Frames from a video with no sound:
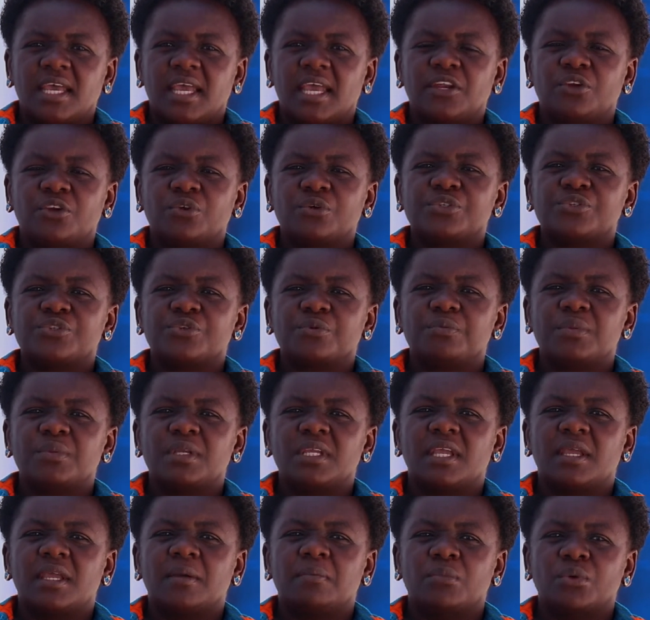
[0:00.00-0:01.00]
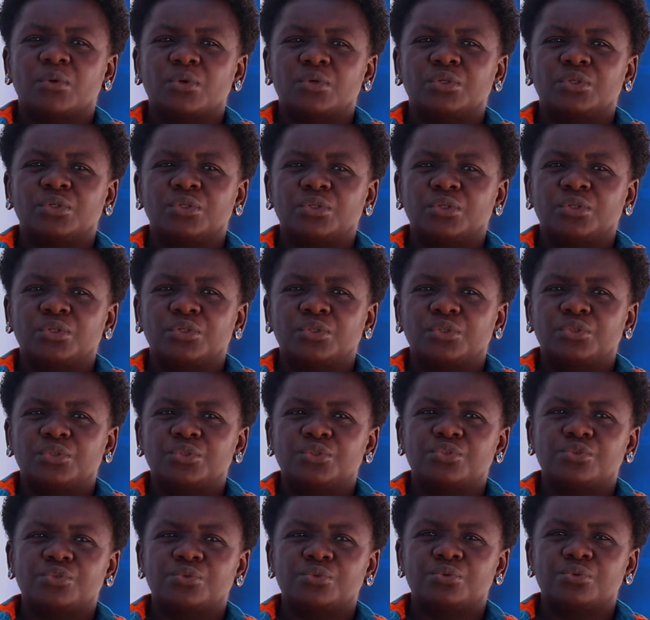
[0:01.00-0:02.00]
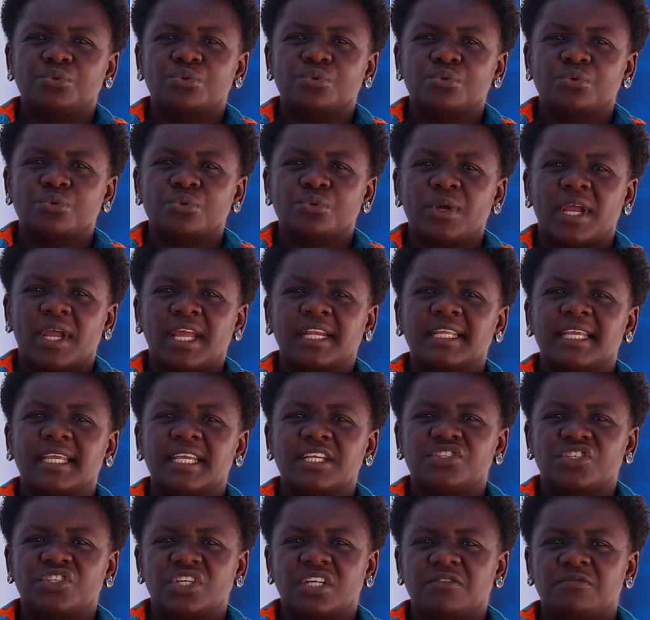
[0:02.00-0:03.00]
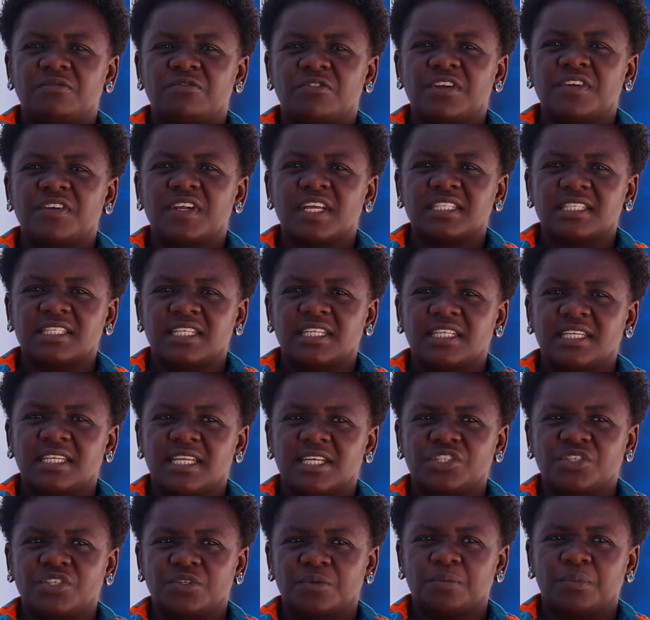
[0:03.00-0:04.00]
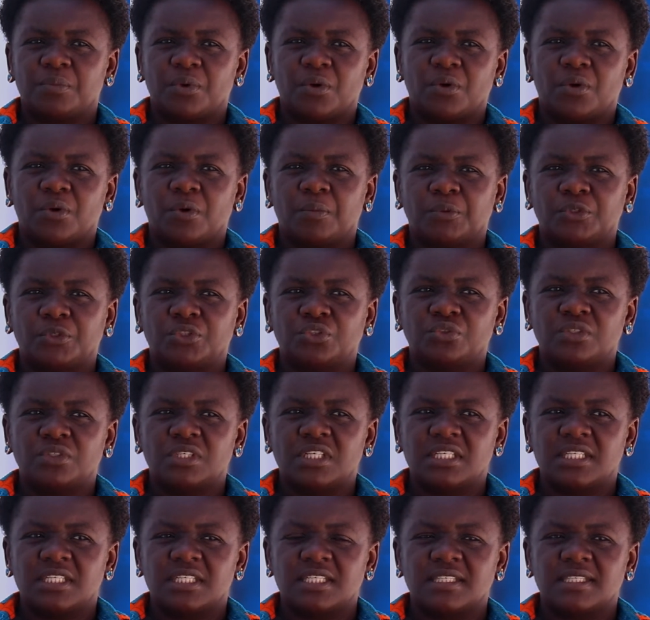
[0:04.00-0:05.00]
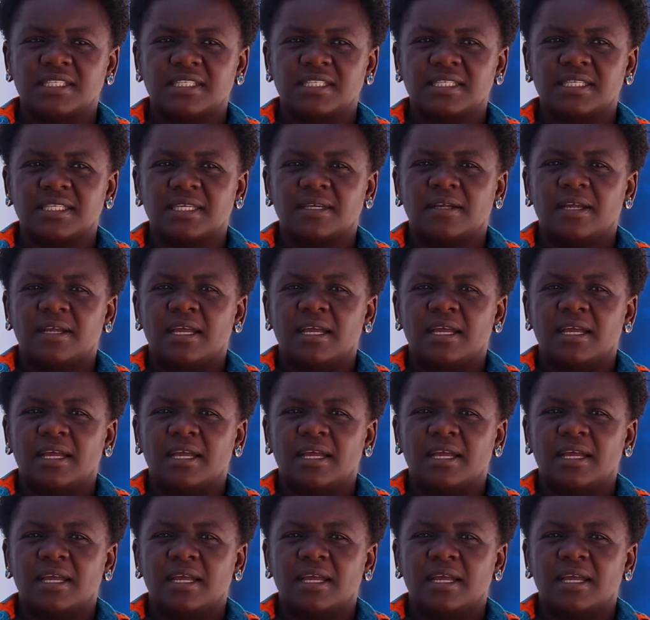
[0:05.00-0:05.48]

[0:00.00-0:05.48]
and also be able to engage in various leadership opportunities.